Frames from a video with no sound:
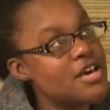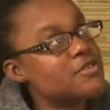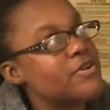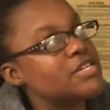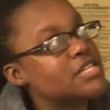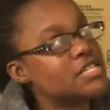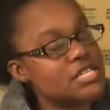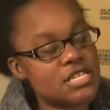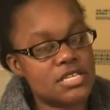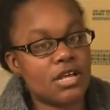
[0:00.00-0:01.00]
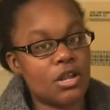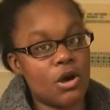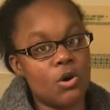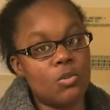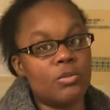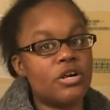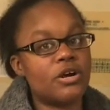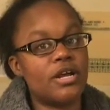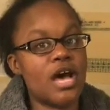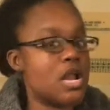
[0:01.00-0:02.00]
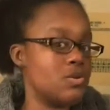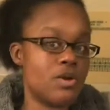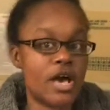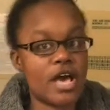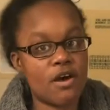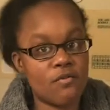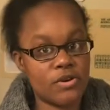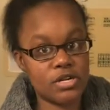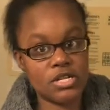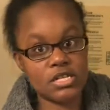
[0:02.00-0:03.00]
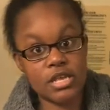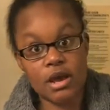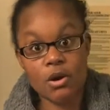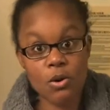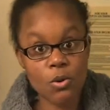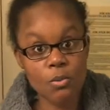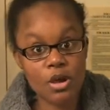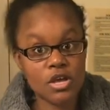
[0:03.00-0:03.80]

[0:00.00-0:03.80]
Especially since it's a long mirror and I do not have one of these at home.